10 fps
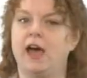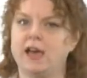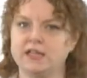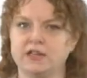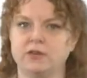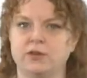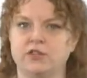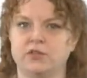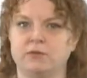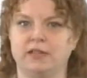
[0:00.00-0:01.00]
ask a
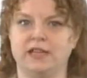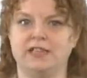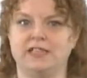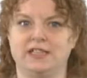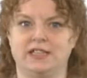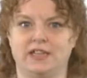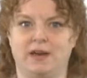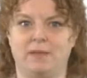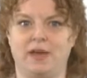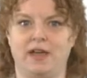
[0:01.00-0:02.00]
question related to the
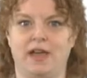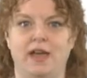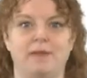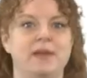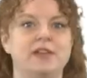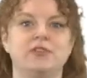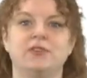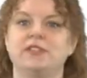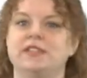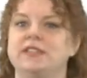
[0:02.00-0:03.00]
topic and make
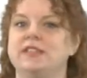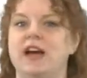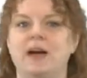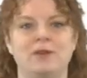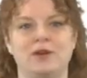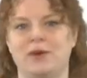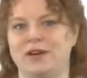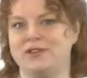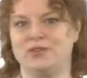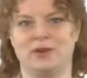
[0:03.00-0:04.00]
sure it does not
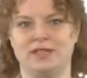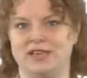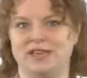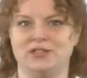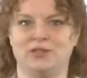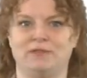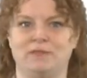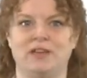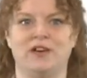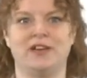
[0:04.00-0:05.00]
require a direct answer
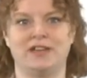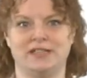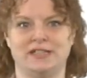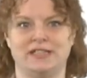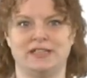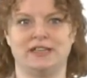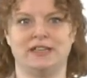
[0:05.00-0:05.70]
from the audience.